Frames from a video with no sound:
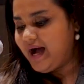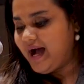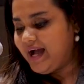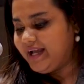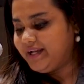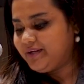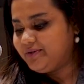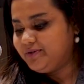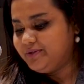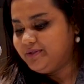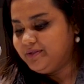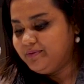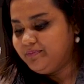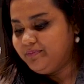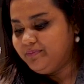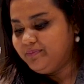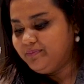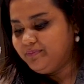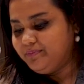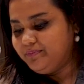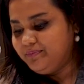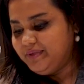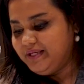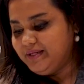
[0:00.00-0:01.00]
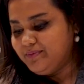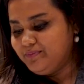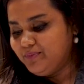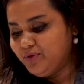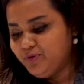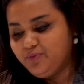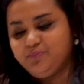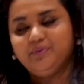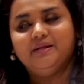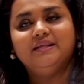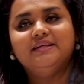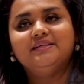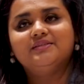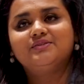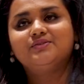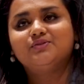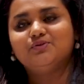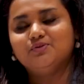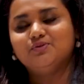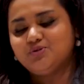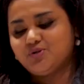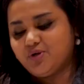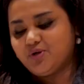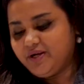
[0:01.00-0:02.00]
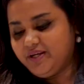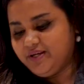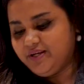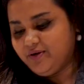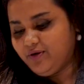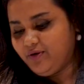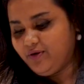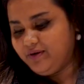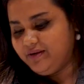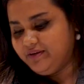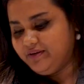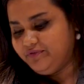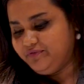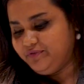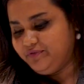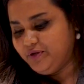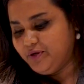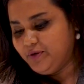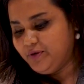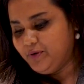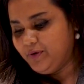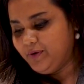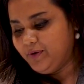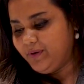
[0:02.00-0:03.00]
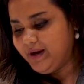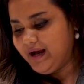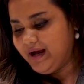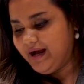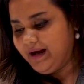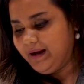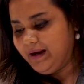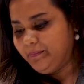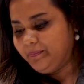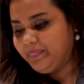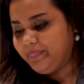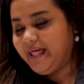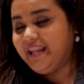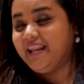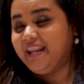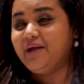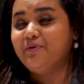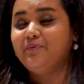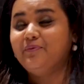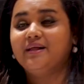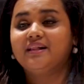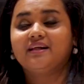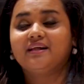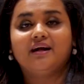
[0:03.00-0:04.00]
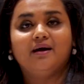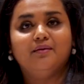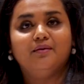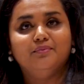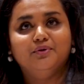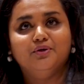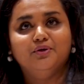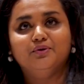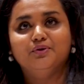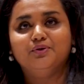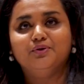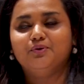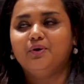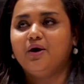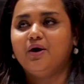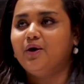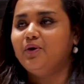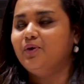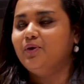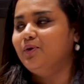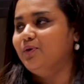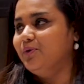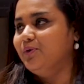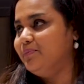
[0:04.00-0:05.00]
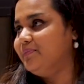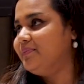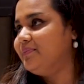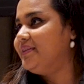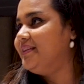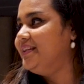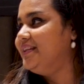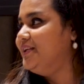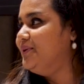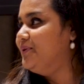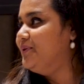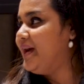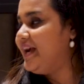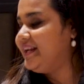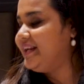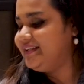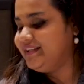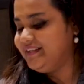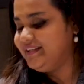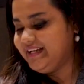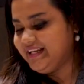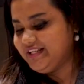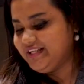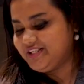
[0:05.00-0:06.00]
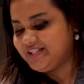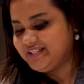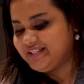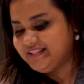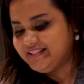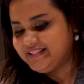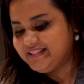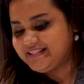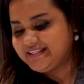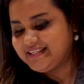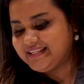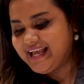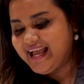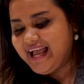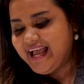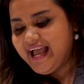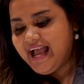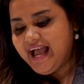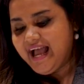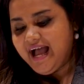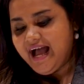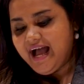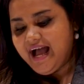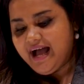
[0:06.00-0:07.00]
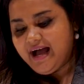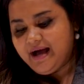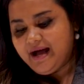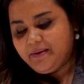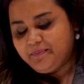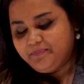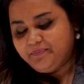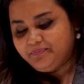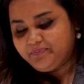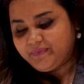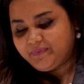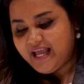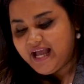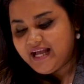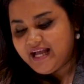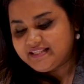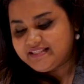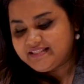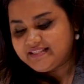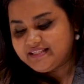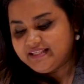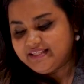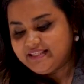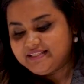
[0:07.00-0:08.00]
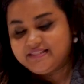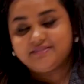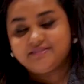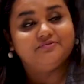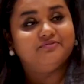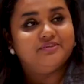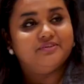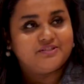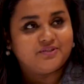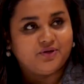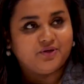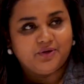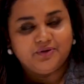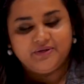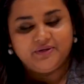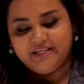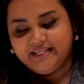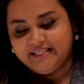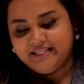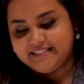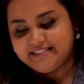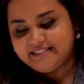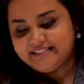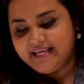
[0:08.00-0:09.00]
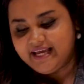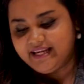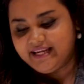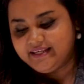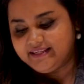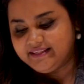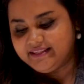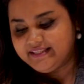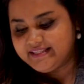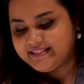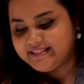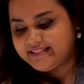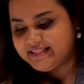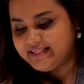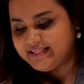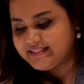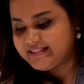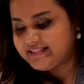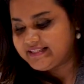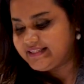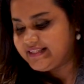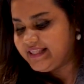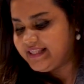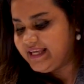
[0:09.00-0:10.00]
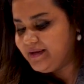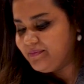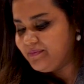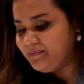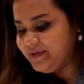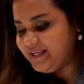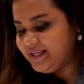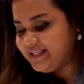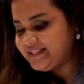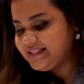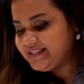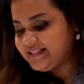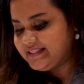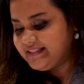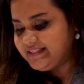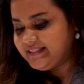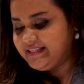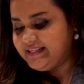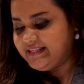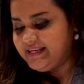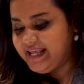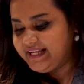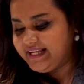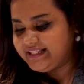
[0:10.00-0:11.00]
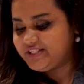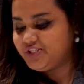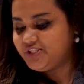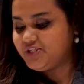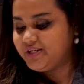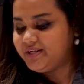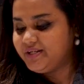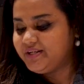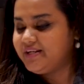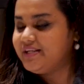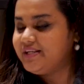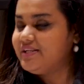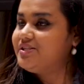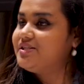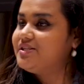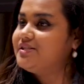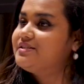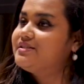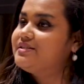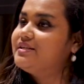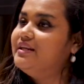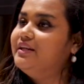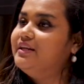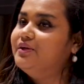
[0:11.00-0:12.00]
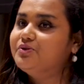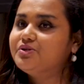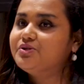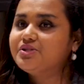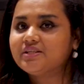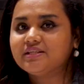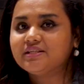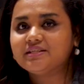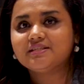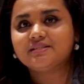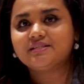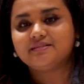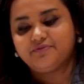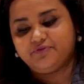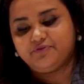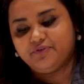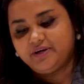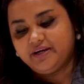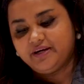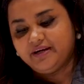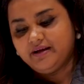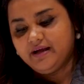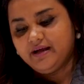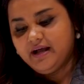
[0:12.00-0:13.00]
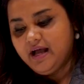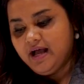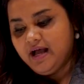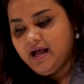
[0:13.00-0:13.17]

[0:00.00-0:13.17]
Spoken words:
I couldn't be more pleased to join all of you, and I welcome you to our home, the United Nations. As is, was already said, this year's theme is the next generation solutions for a